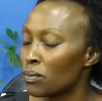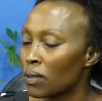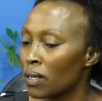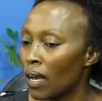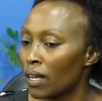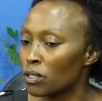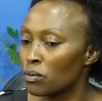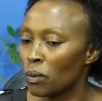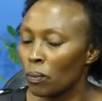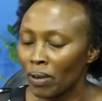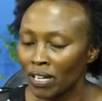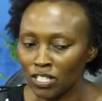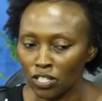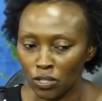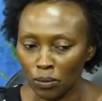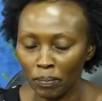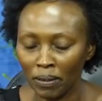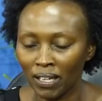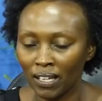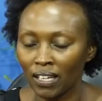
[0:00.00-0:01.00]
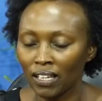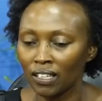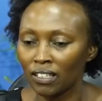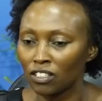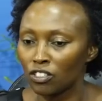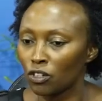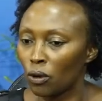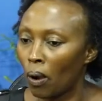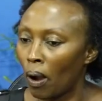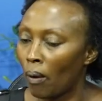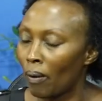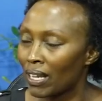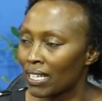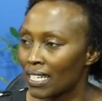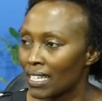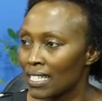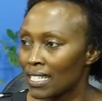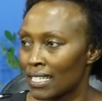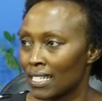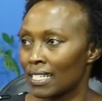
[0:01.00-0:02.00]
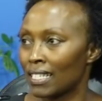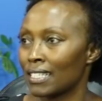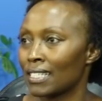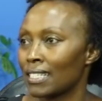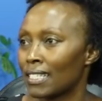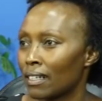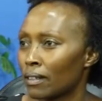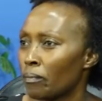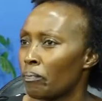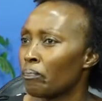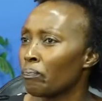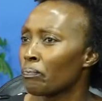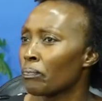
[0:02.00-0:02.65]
we wait to begin, you know, our day's lesson.